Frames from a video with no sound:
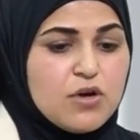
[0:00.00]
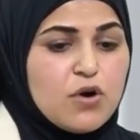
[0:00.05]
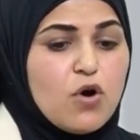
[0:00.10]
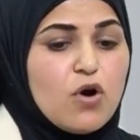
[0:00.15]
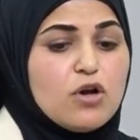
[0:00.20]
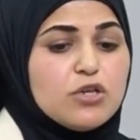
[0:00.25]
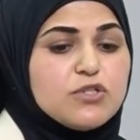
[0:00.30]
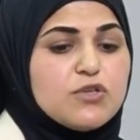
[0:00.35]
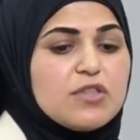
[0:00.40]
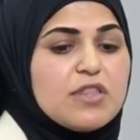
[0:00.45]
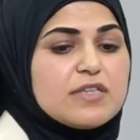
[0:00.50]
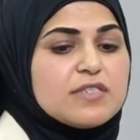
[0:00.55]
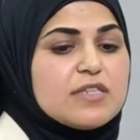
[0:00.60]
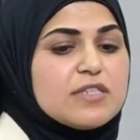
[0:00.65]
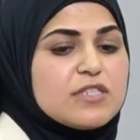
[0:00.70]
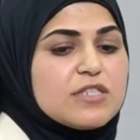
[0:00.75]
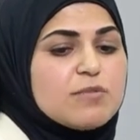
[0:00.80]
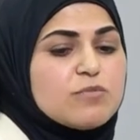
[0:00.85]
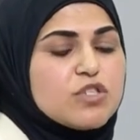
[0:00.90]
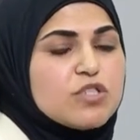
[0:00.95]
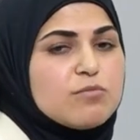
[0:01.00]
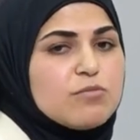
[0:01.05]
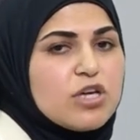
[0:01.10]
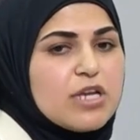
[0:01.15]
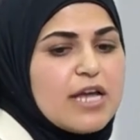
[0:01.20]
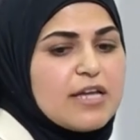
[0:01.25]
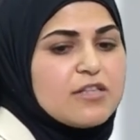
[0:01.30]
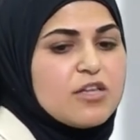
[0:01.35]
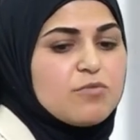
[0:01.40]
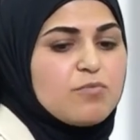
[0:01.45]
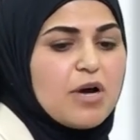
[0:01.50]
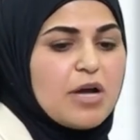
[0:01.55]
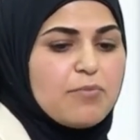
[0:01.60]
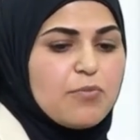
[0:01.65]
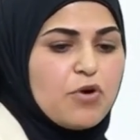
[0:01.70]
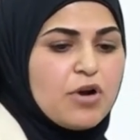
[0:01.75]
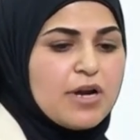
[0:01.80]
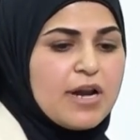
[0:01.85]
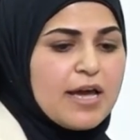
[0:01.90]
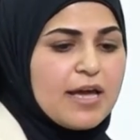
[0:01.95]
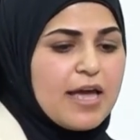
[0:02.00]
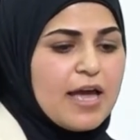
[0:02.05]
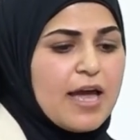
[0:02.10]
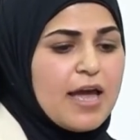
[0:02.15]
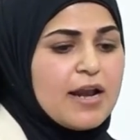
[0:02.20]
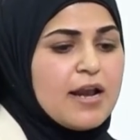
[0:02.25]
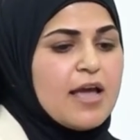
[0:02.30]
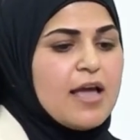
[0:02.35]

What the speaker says: Also, the system simulated by born-again,